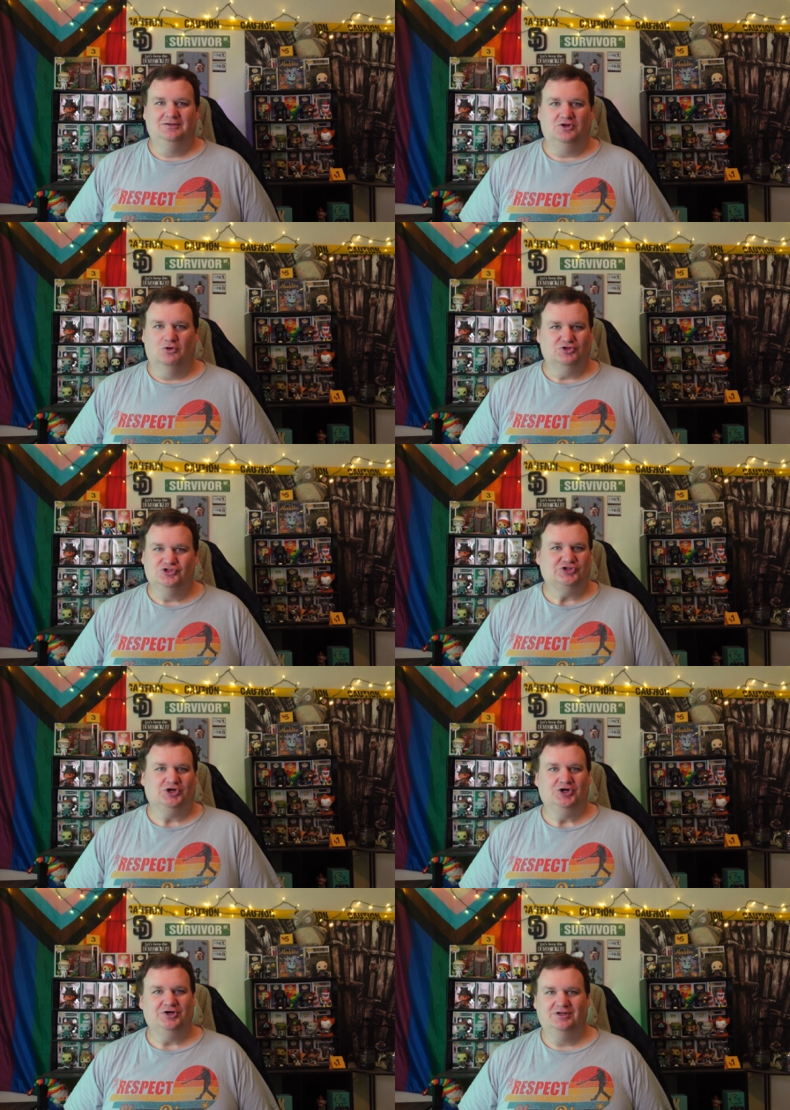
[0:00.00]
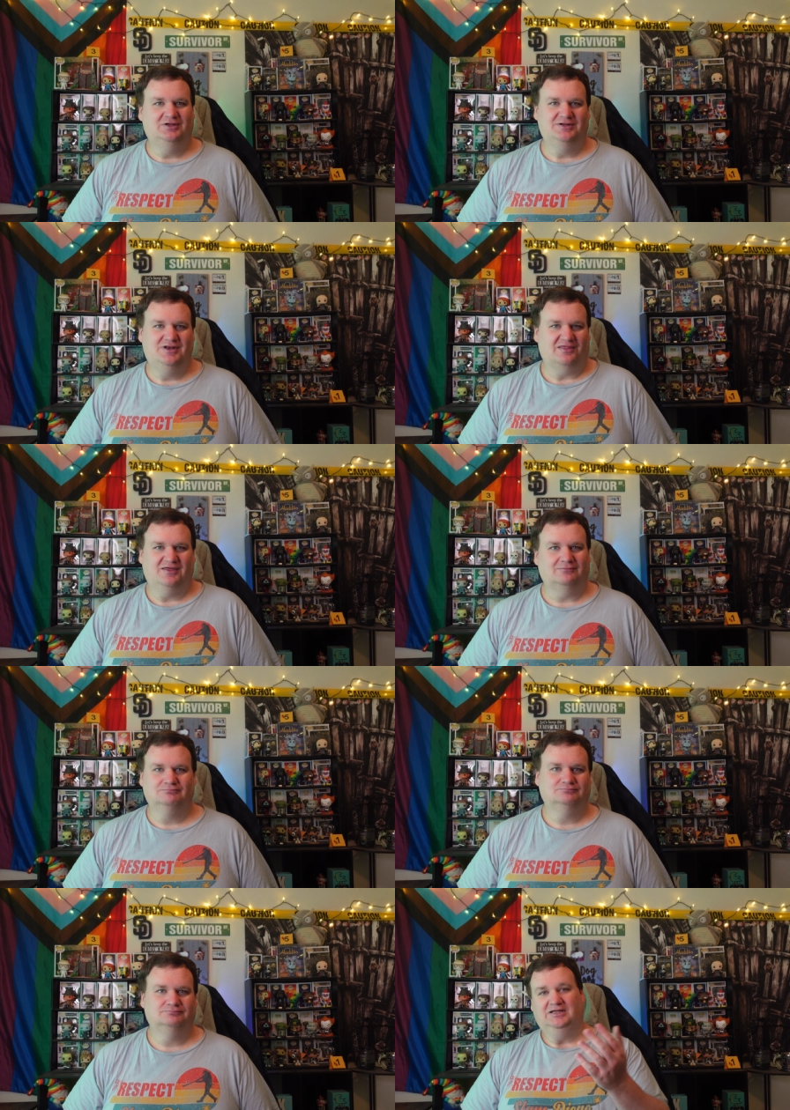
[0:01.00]
no concern, nothing.
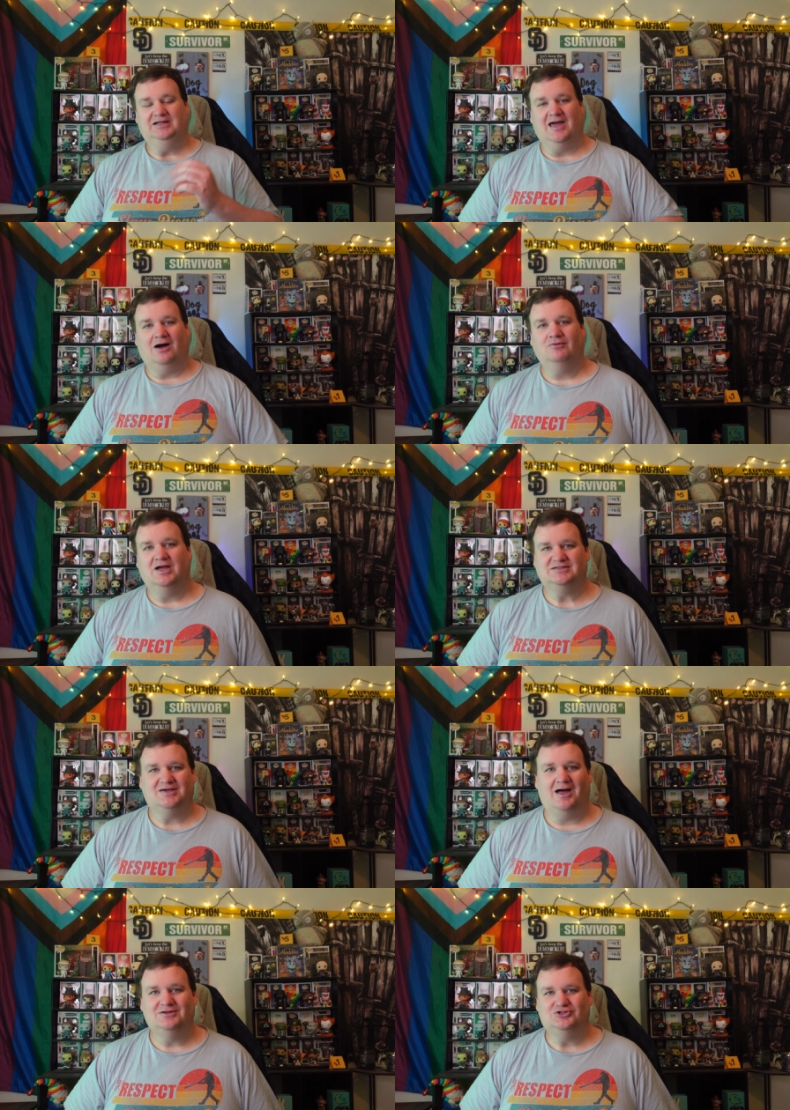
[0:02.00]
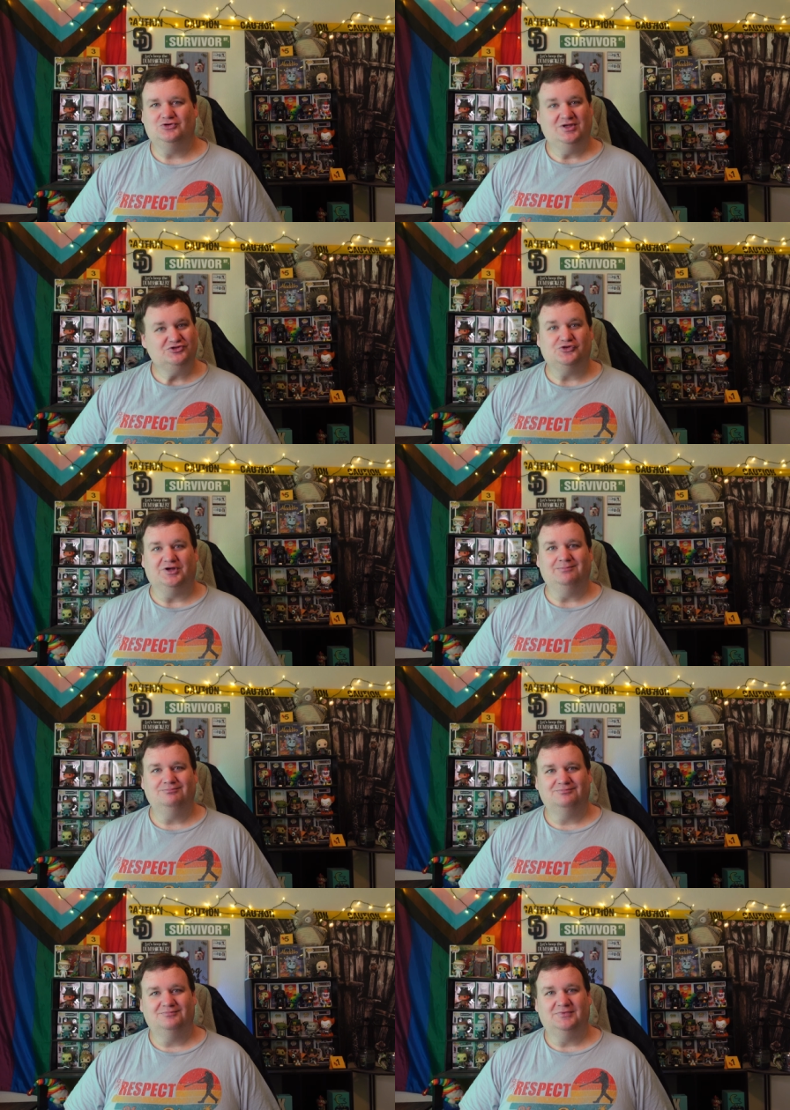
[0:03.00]
He now has gotten to his
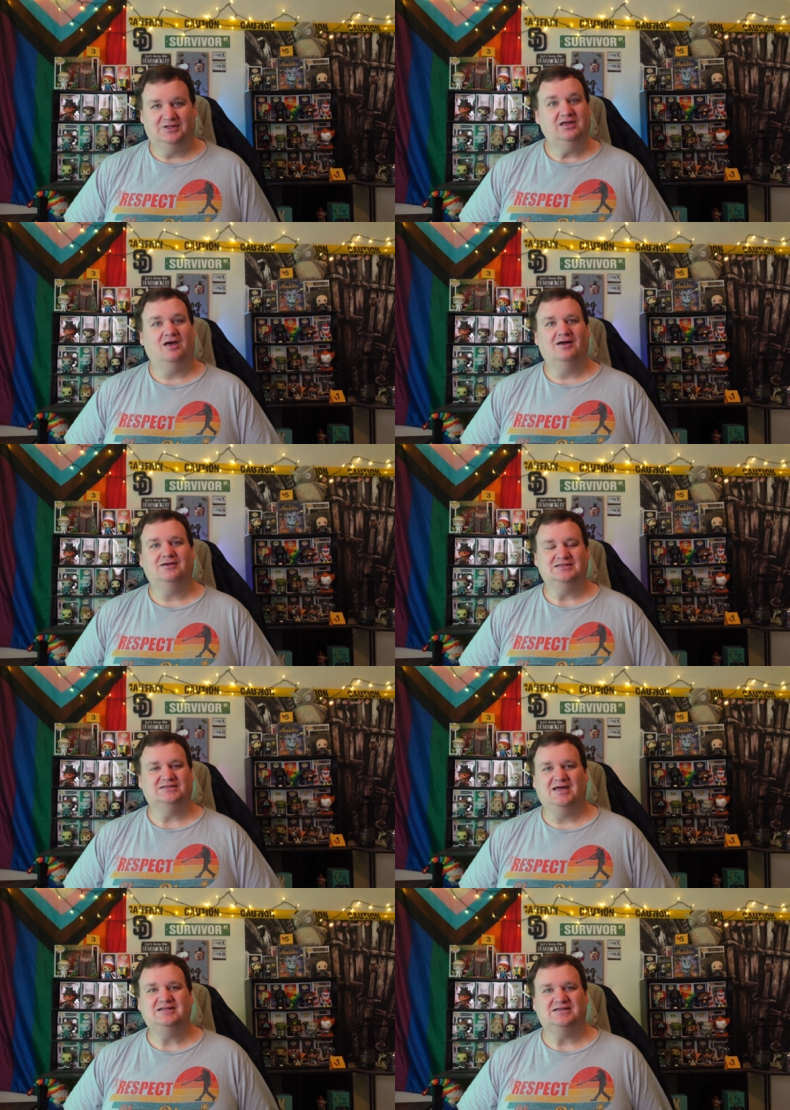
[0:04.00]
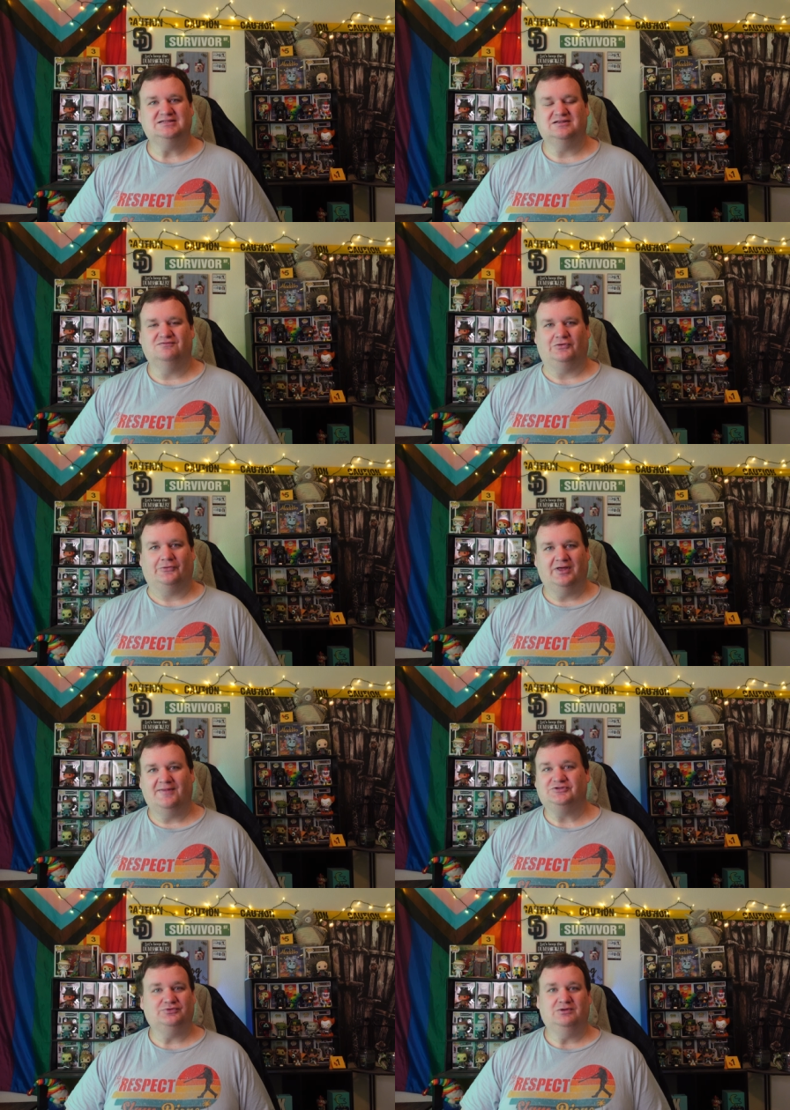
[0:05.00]
dream he uh, he's a dentist in Florida.
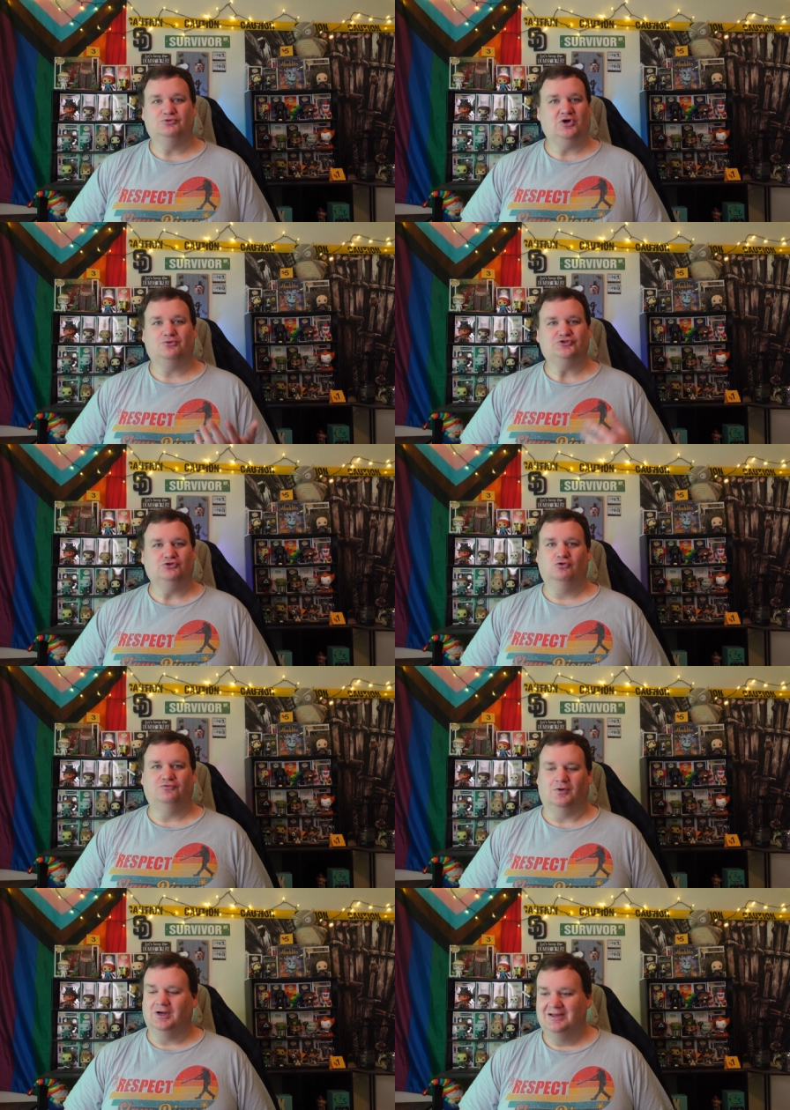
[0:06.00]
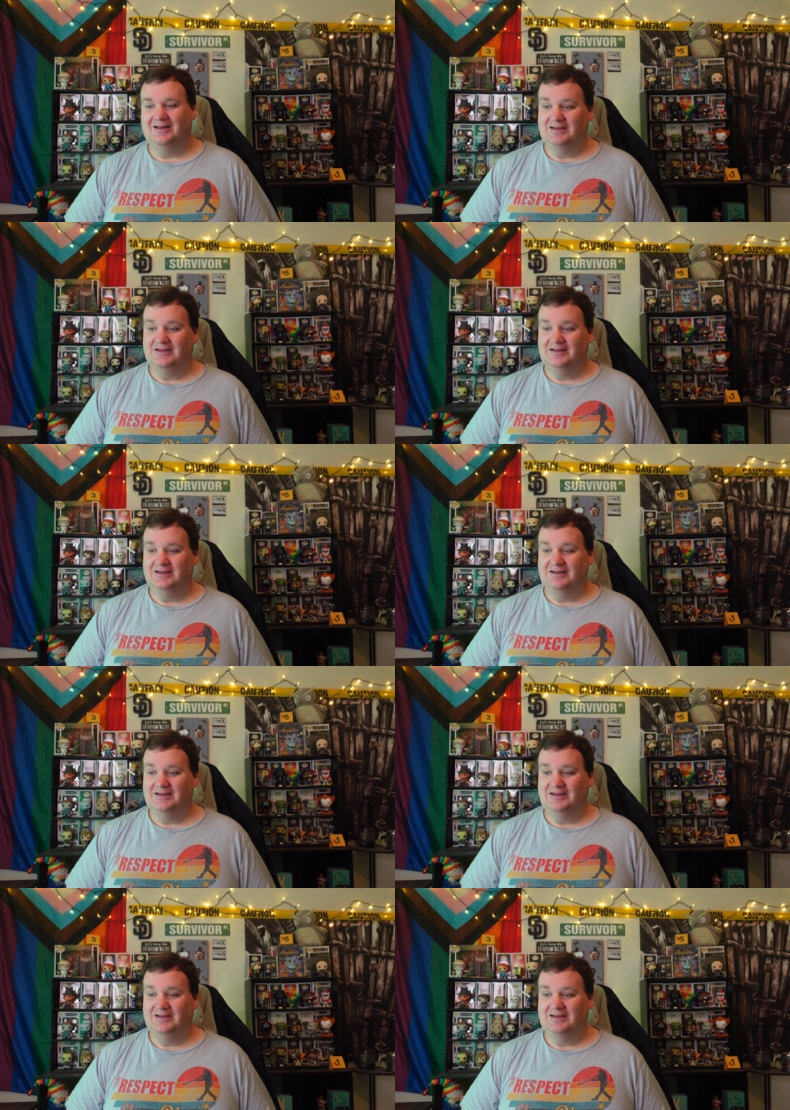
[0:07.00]
That's what he was going to school for.